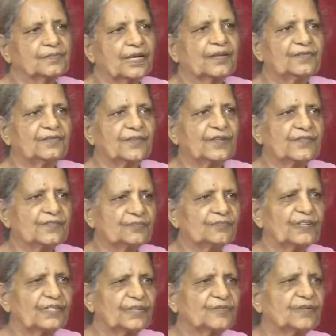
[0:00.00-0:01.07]
Invest
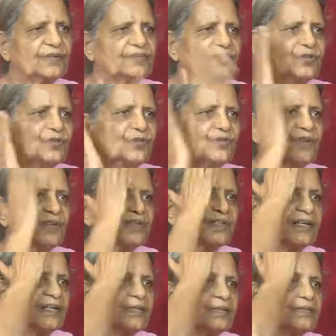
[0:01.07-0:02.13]
whatever your ways
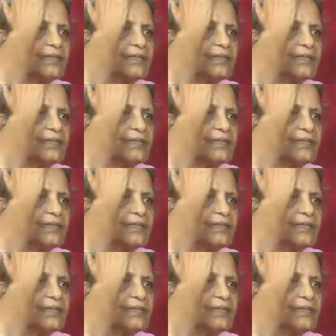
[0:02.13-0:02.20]
are.